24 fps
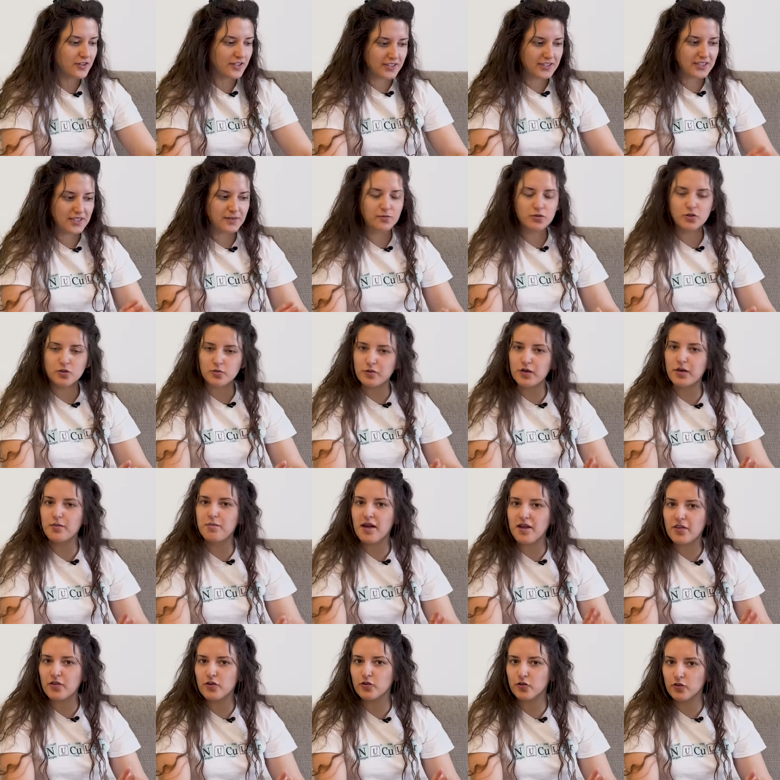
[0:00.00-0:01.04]
there seems to be a
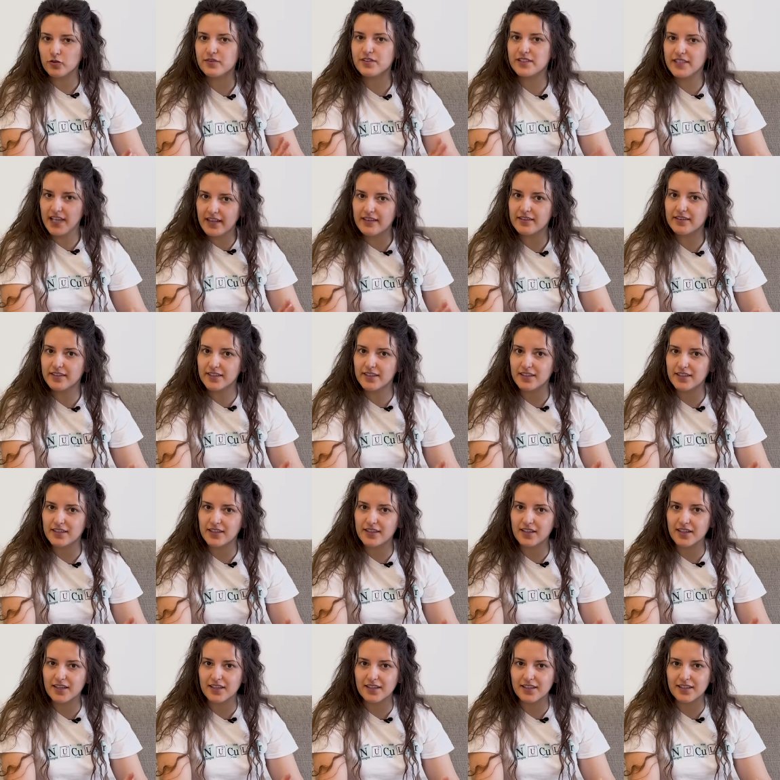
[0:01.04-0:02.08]
method of sending
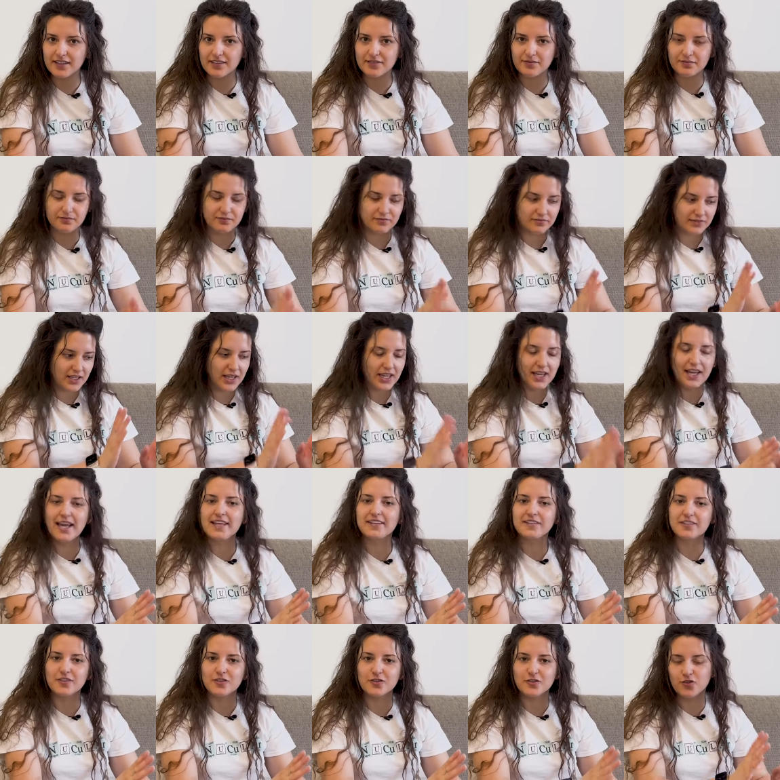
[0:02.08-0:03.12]
the
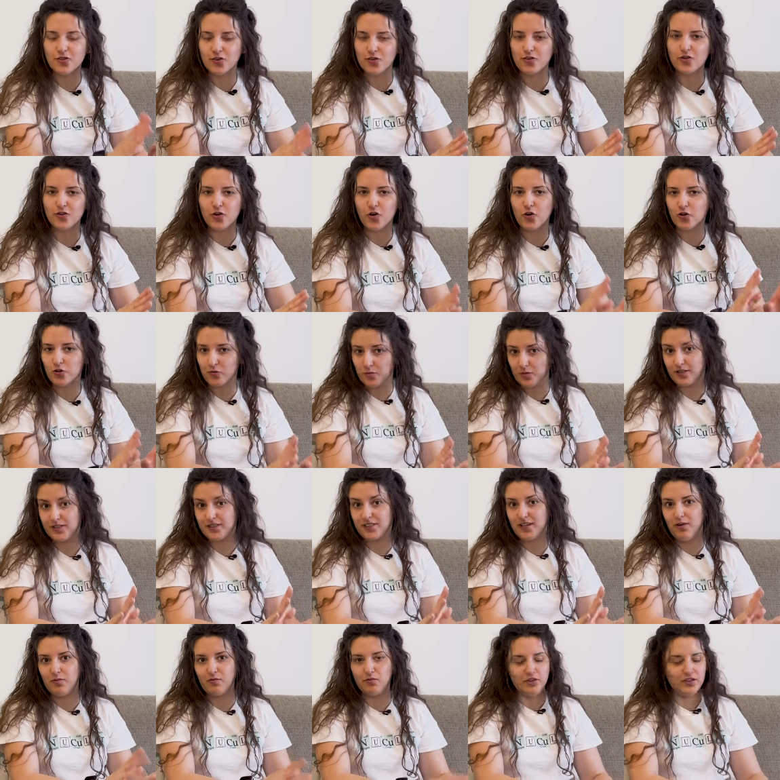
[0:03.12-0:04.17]
letters or the document
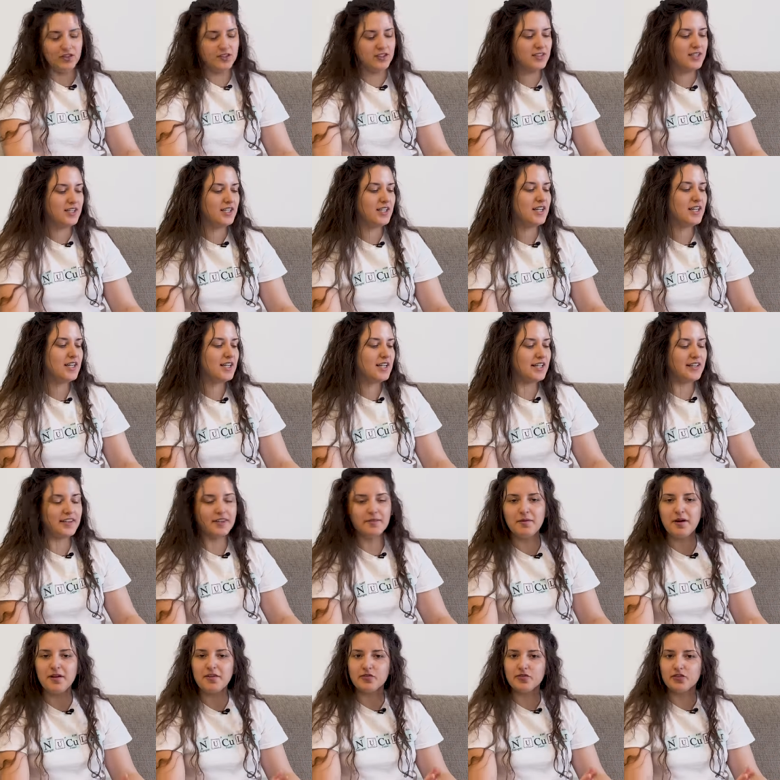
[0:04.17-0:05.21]
somewhere and the
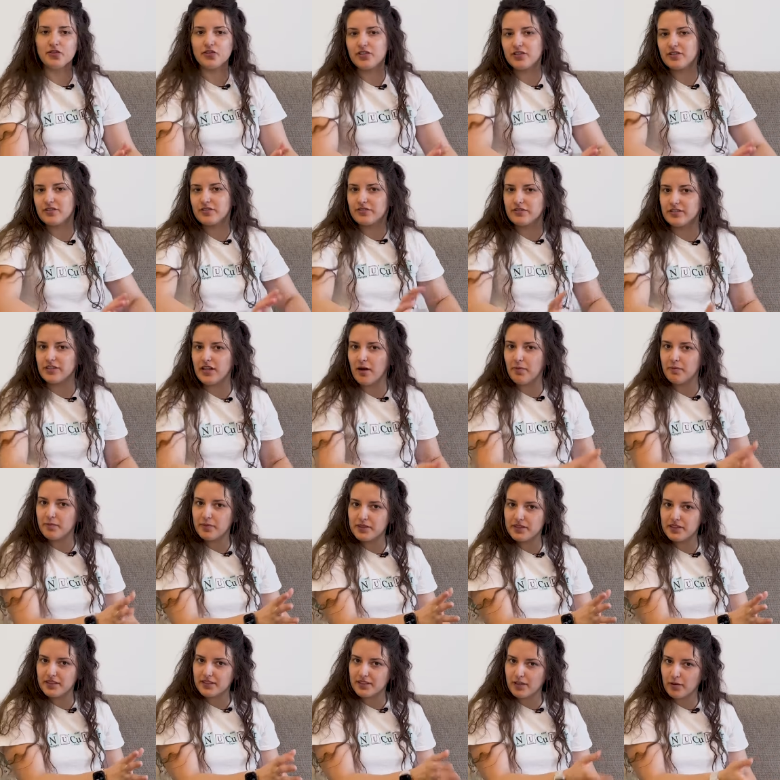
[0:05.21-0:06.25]
method is just
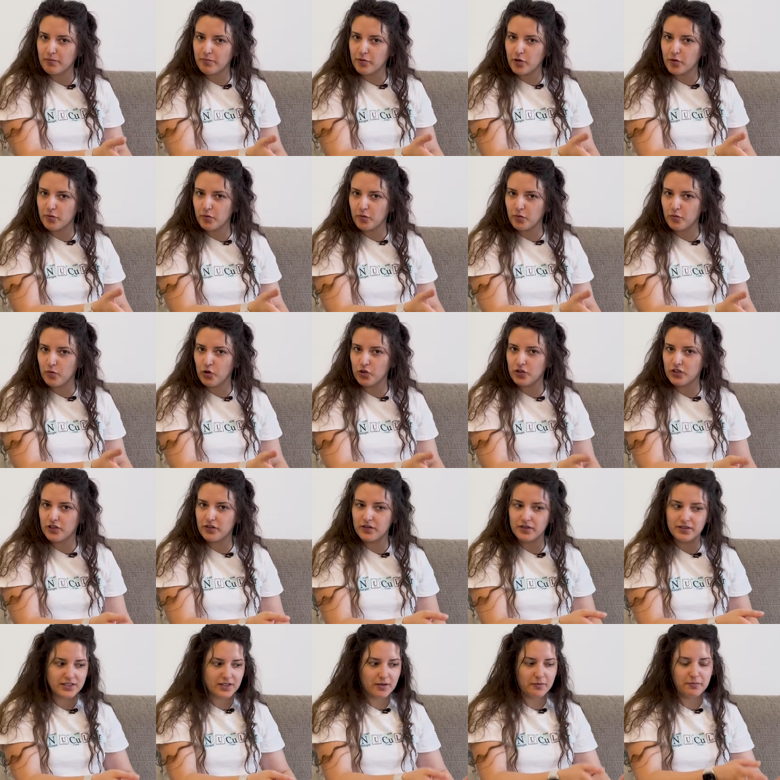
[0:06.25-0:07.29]
dumping in some purple
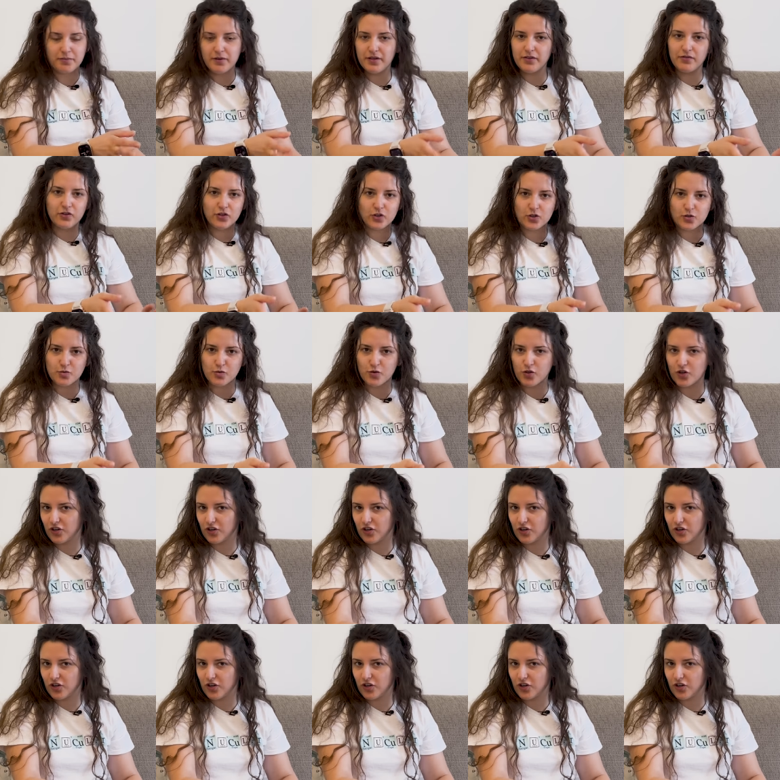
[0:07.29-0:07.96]
water and some beavers were